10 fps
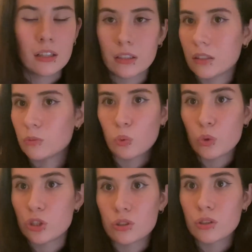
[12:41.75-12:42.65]
Like, we
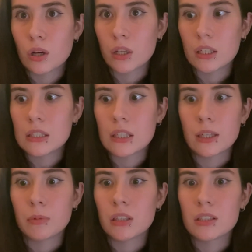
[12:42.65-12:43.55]
just saw that he's like,
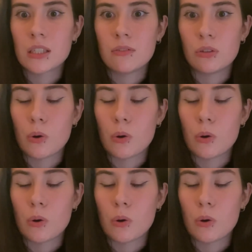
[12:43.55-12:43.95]
I'm gonna save